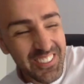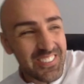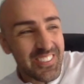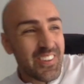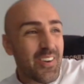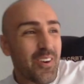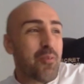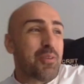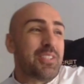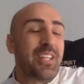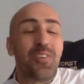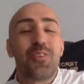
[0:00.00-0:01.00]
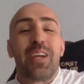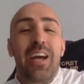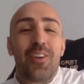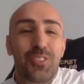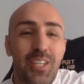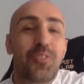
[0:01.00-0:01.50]
So obviously you
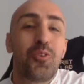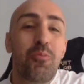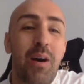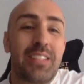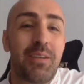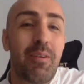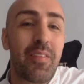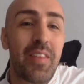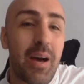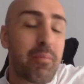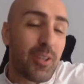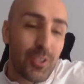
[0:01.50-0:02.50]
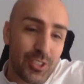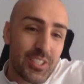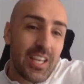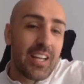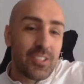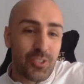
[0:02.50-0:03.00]
cannot say too much about that because
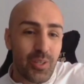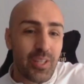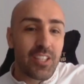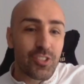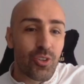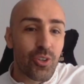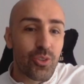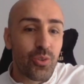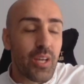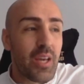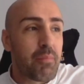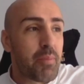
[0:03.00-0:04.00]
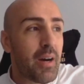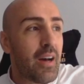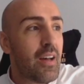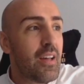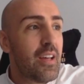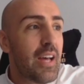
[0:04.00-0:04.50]
actually he scored today. But
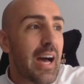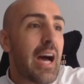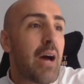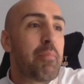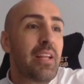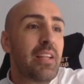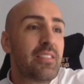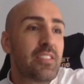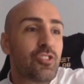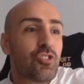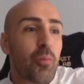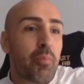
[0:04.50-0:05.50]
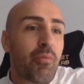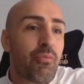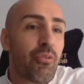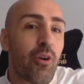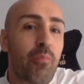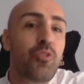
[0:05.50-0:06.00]
I believe this drop on
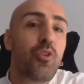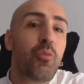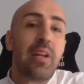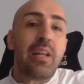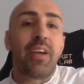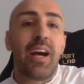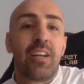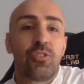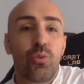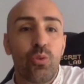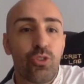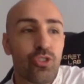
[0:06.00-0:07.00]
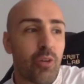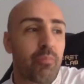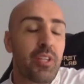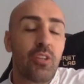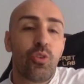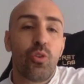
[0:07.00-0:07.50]
form, you believe he has to do
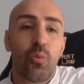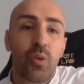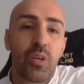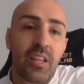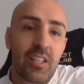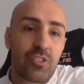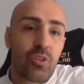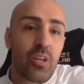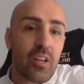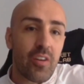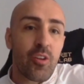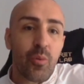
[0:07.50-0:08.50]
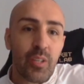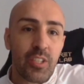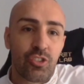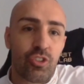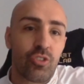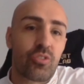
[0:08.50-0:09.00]
something to do with actually renewing his
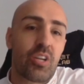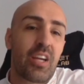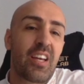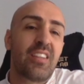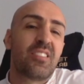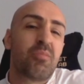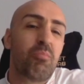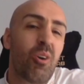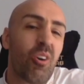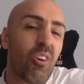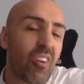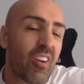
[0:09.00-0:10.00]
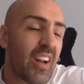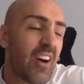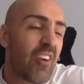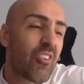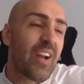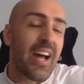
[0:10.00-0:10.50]
contract and is more
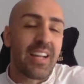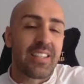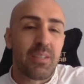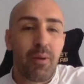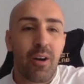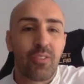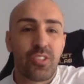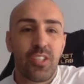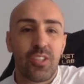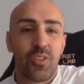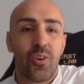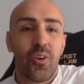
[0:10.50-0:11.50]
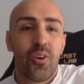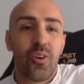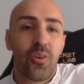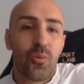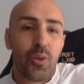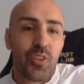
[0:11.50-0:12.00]
now relaxed about it,
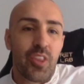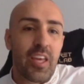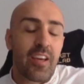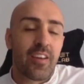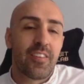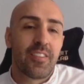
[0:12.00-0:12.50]
or what do you think?